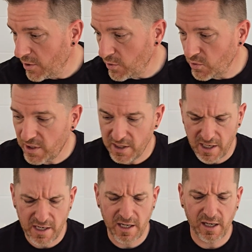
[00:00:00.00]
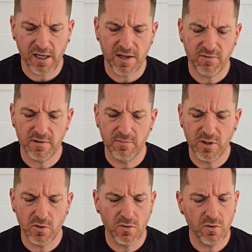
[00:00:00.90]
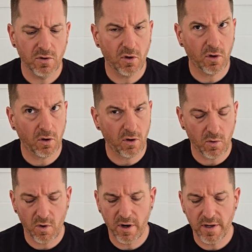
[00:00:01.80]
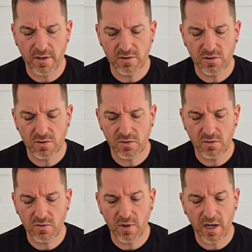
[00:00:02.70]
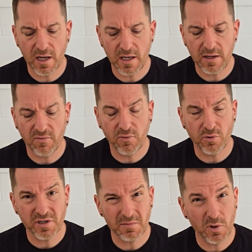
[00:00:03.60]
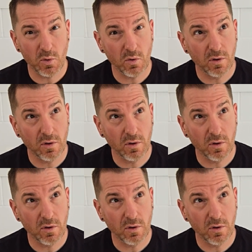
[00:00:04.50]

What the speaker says: You get an 11mm clockwise to a 40mm